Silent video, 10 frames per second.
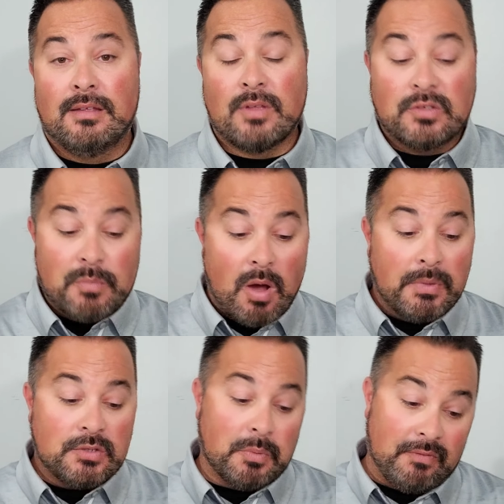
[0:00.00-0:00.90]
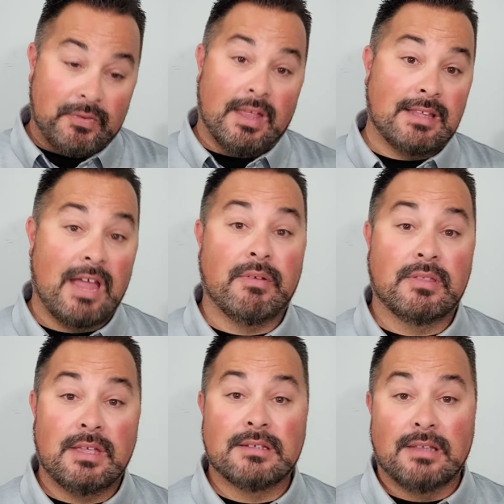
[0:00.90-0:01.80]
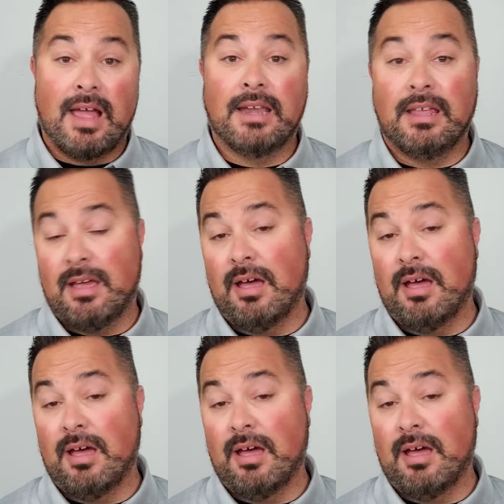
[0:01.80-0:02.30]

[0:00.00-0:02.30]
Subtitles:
Those moments when we feel like everything's lining